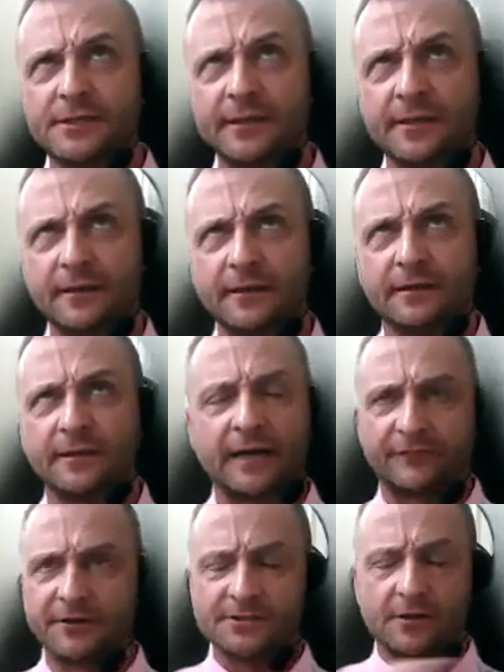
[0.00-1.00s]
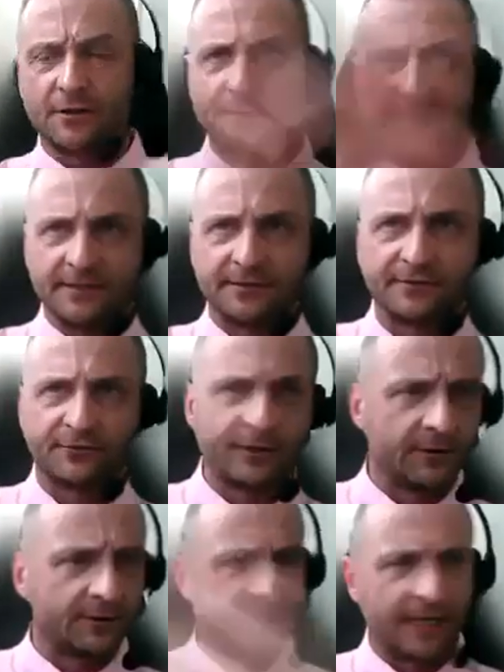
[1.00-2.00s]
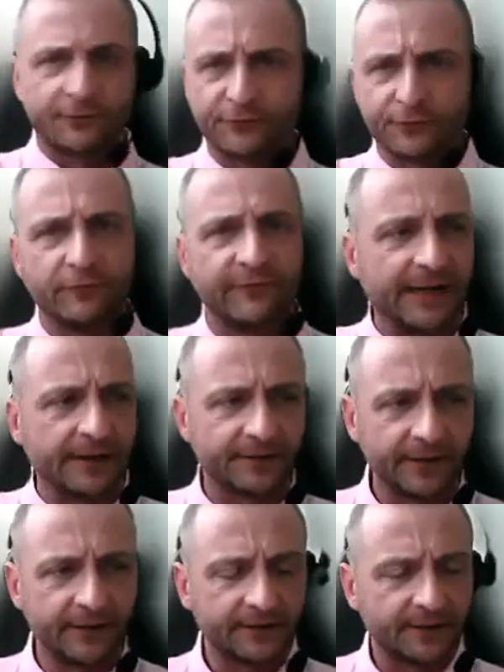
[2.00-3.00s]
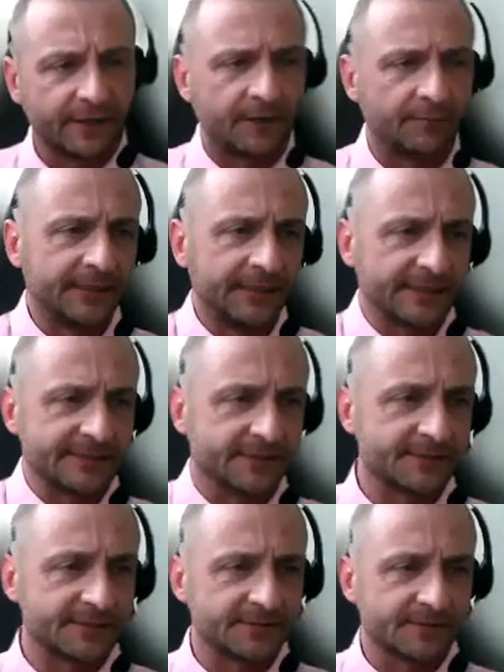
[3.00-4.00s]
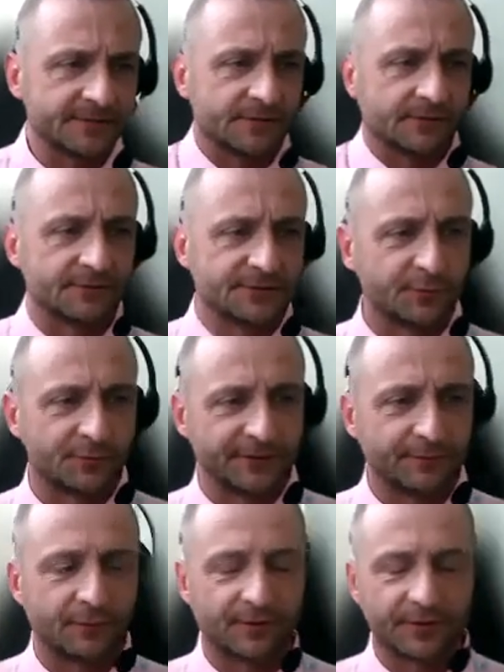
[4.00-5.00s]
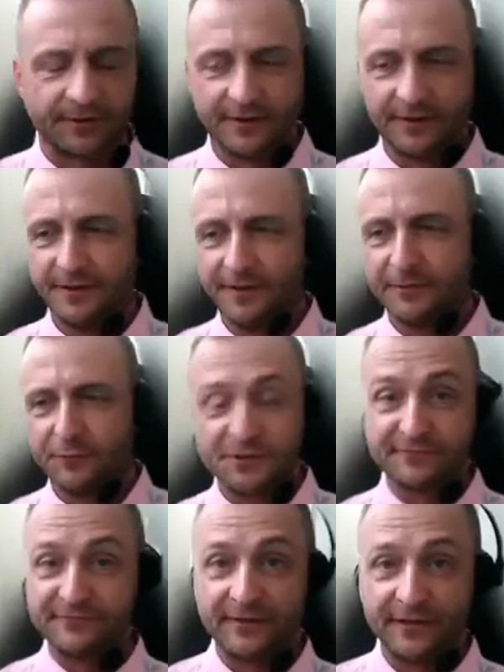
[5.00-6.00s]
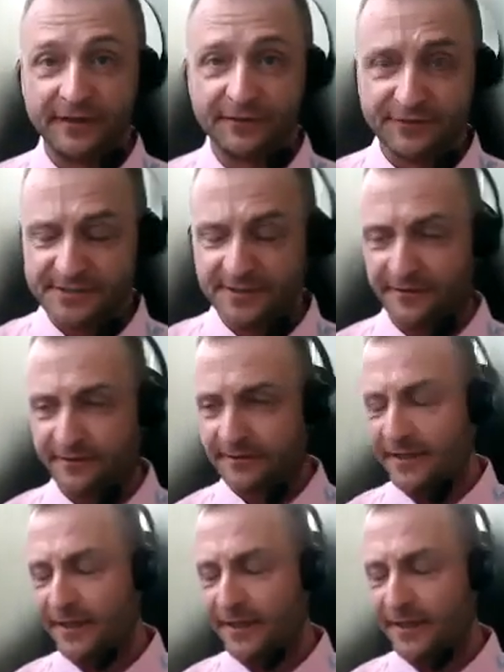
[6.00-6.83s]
She covers all the way San Antonio down to Uvalde, in essence, so close to the border, which is very interesting.